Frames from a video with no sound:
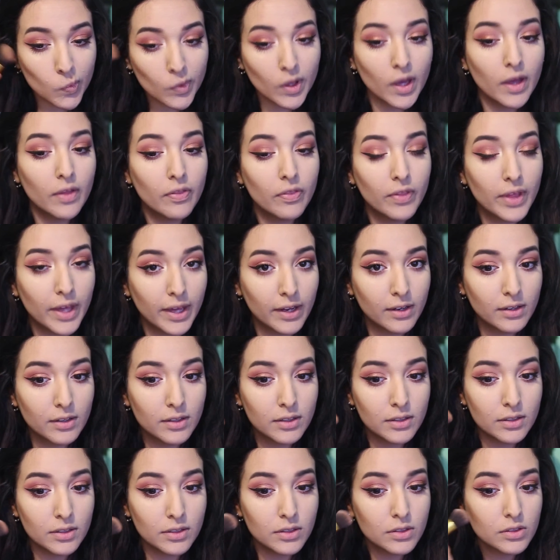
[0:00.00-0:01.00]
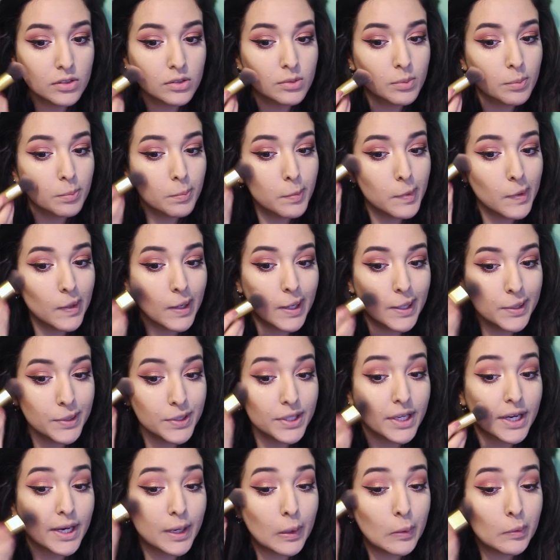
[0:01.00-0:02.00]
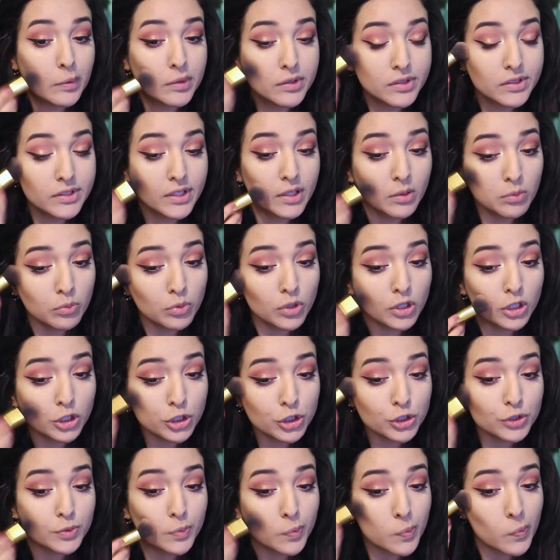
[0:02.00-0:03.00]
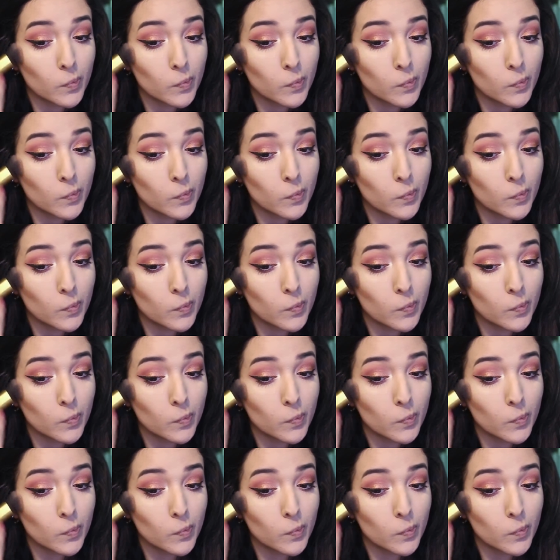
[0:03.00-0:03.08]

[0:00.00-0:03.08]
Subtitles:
and then blend it out with the same brush